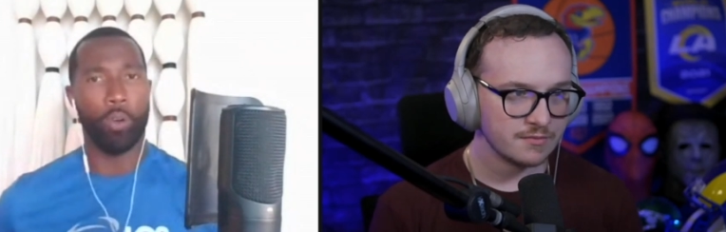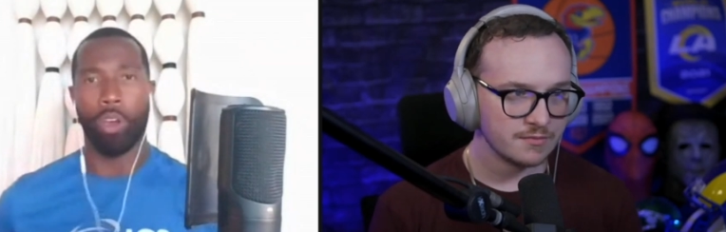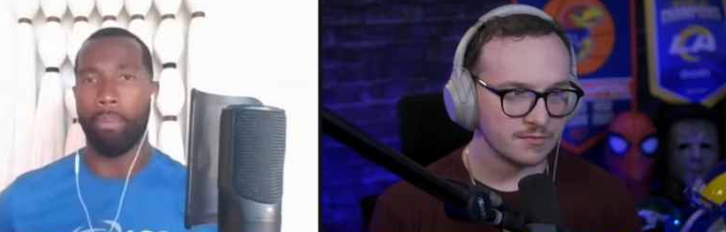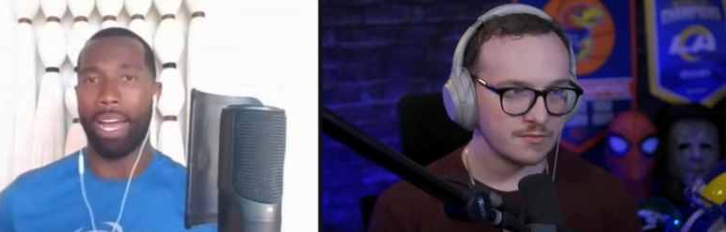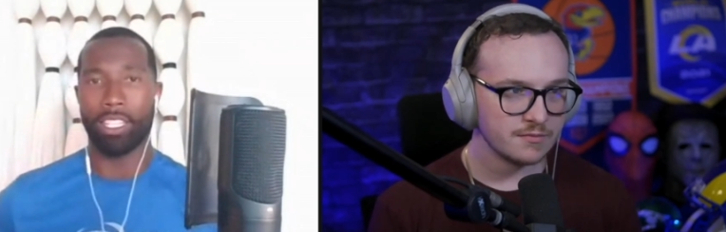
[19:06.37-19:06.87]

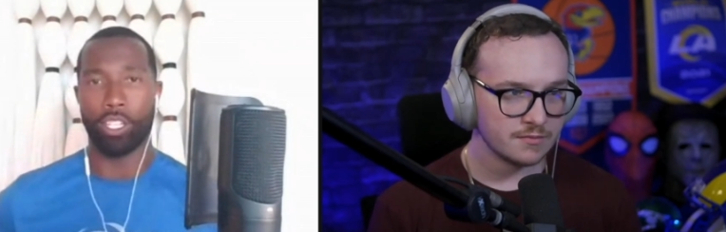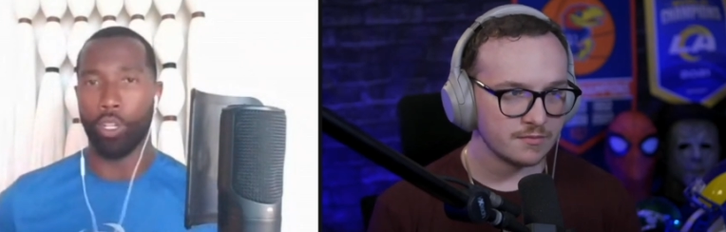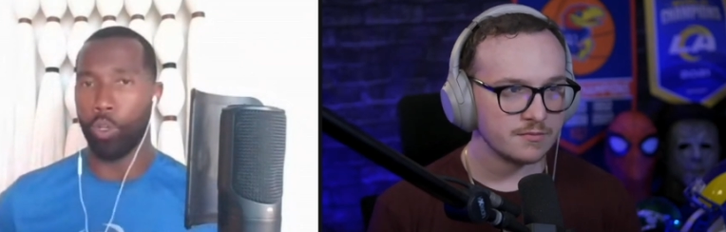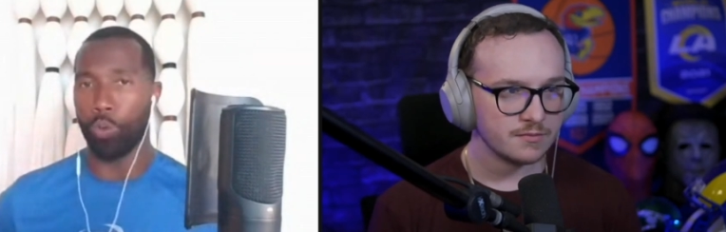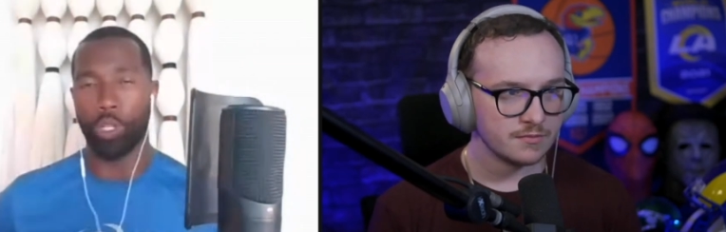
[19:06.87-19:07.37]
Speaker 1: Went by
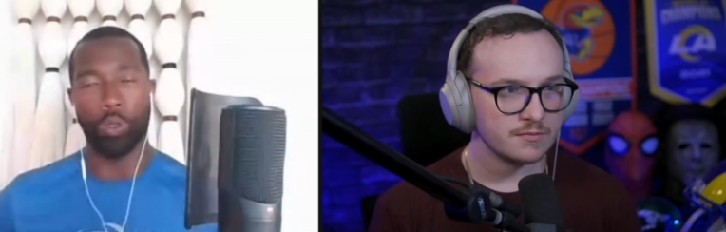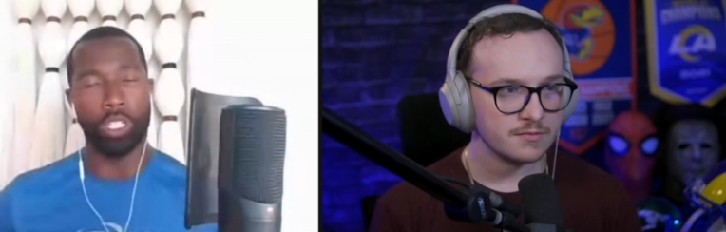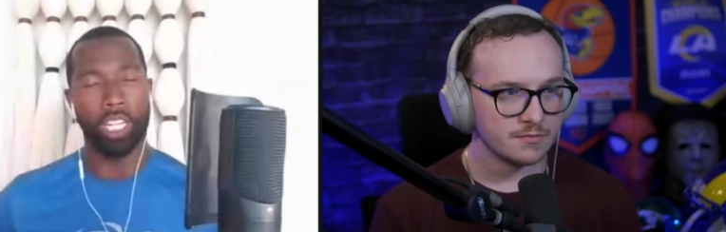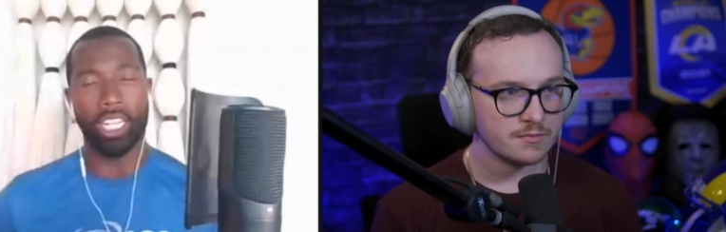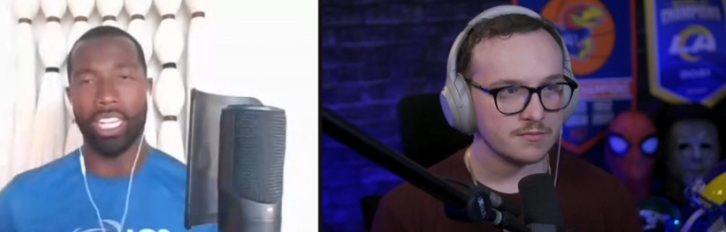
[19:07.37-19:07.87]
two
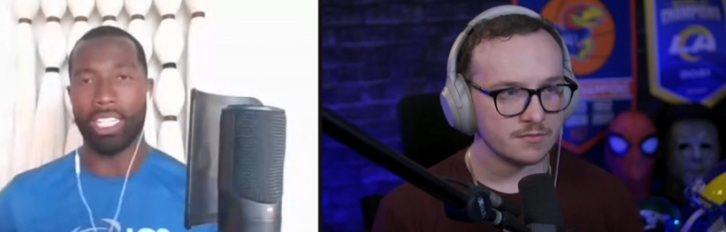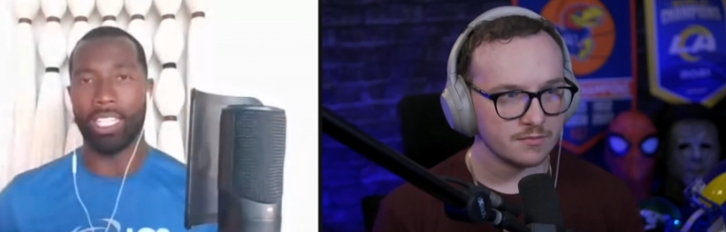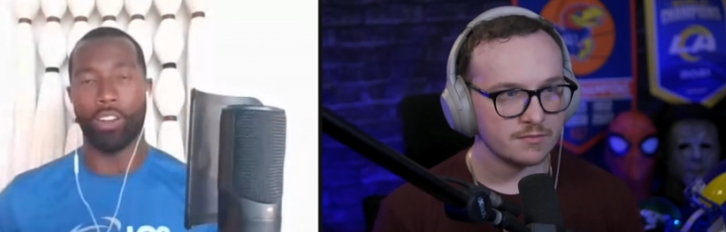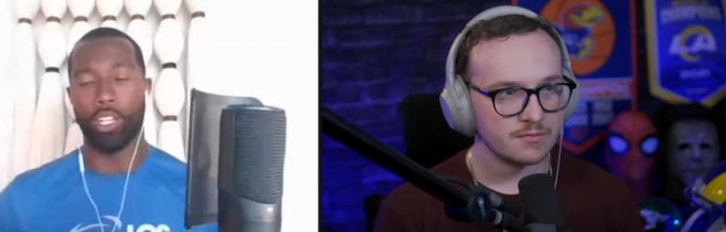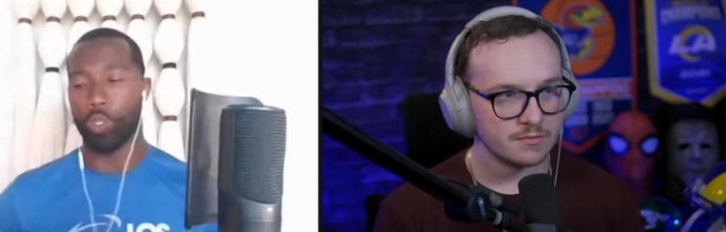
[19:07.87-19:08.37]
two
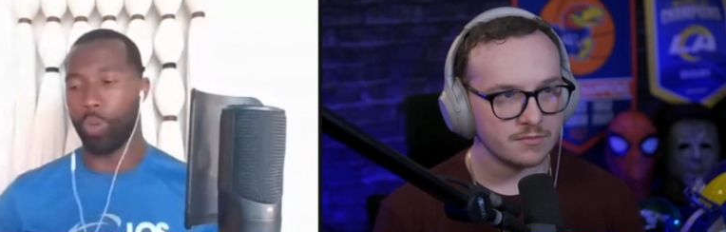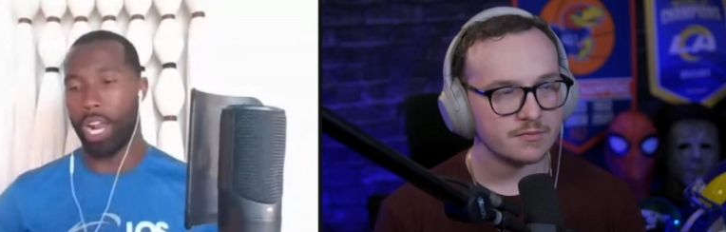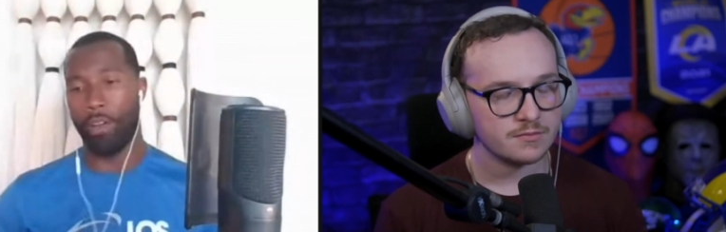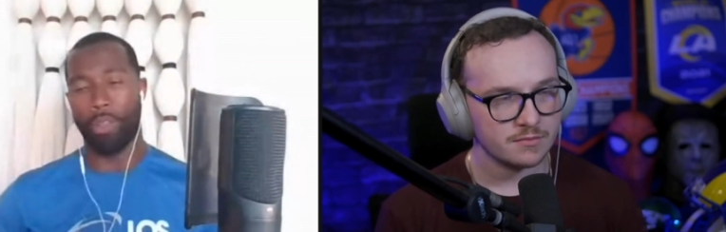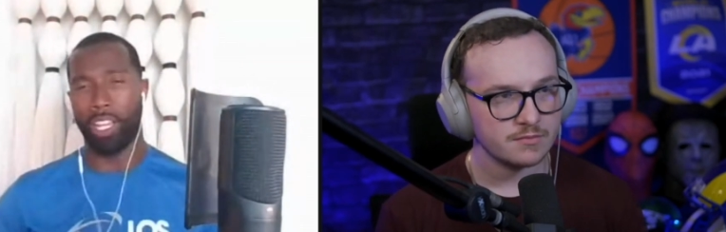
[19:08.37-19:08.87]
TDs on this
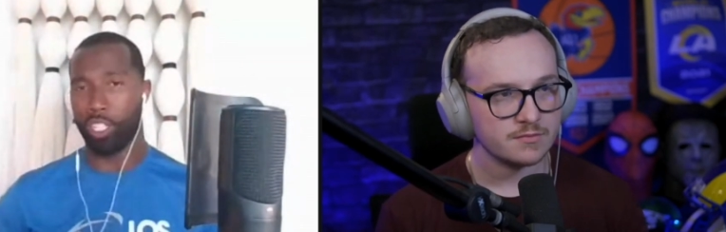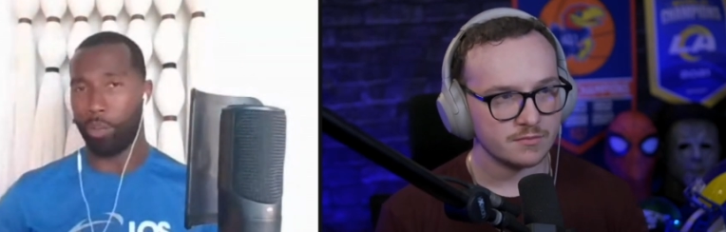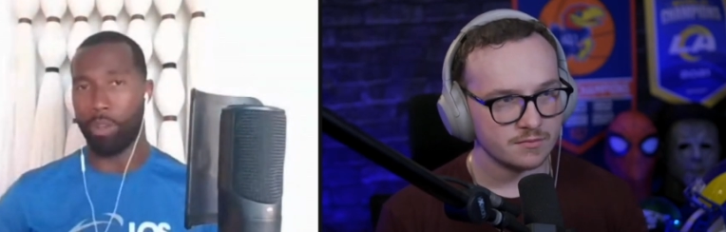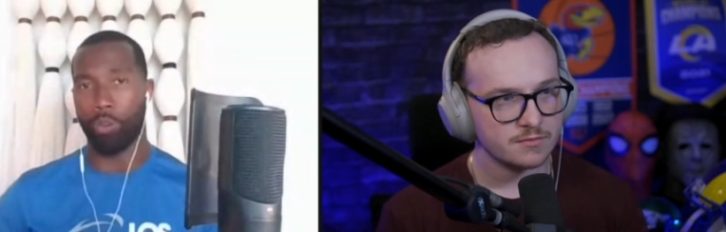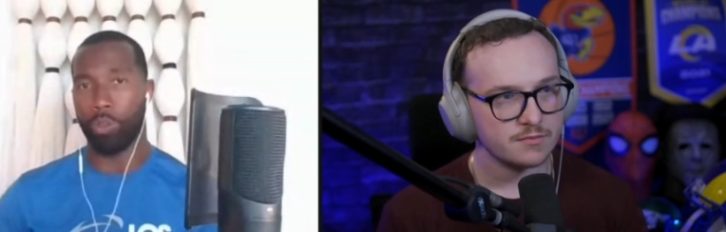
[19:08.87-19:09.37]
one. I don't think it's
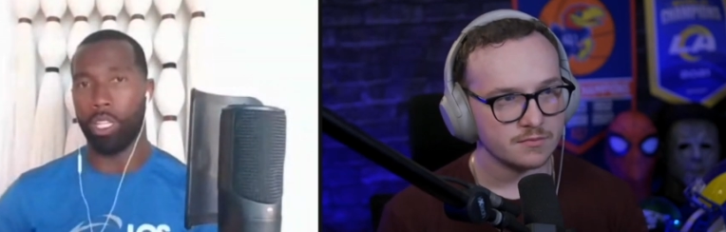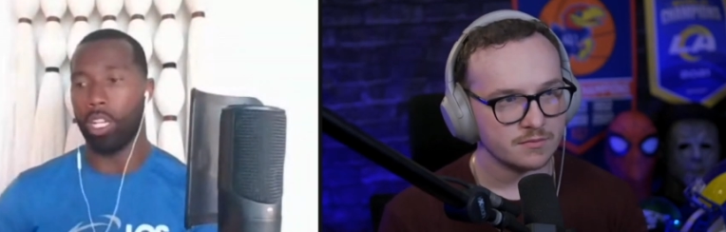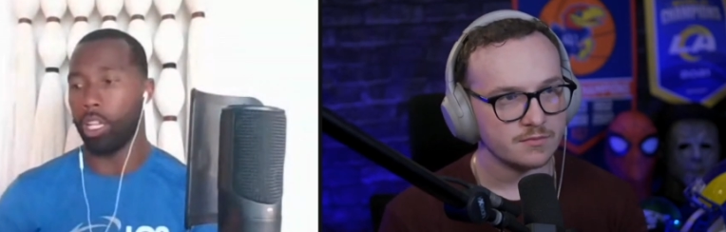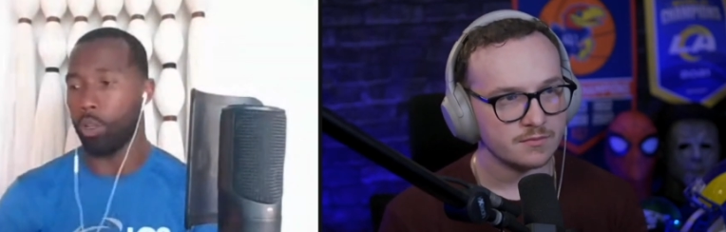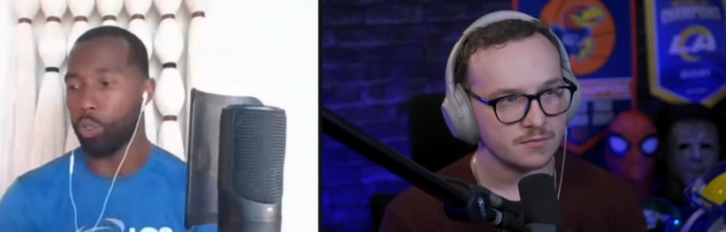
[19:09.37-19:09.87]
going to be a
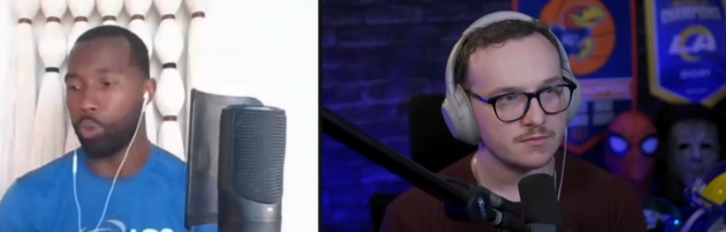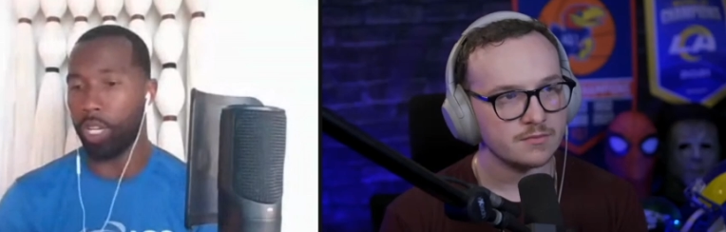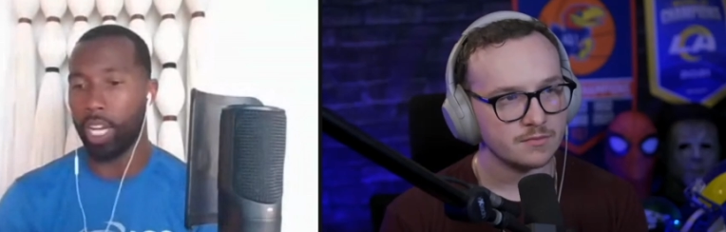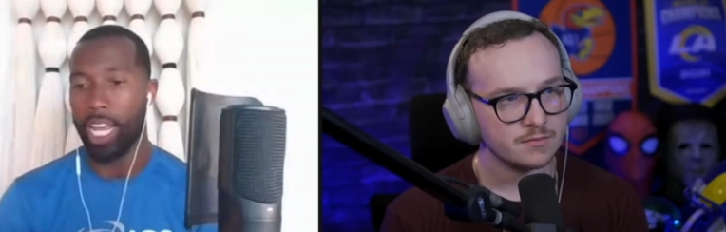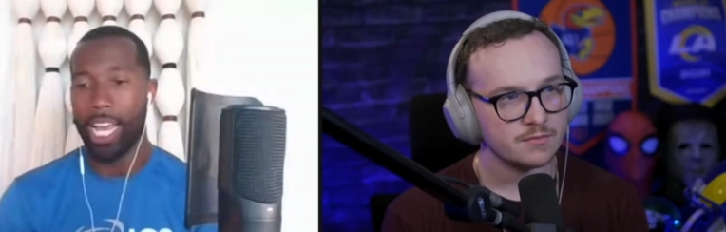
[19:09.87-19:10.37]
really close
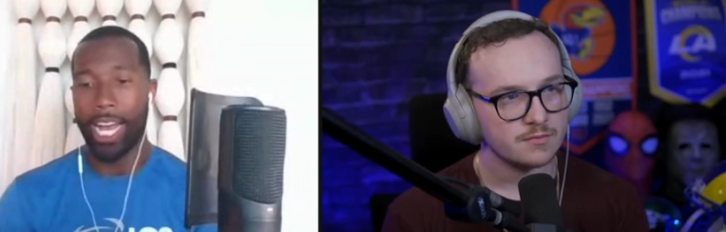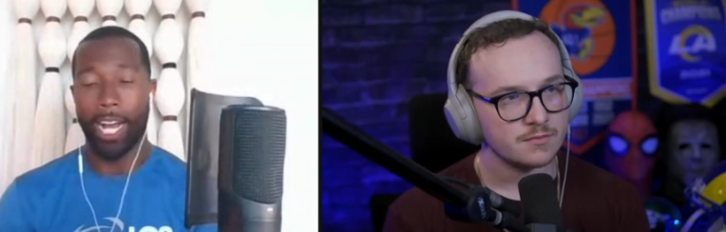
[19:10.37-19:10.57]
one.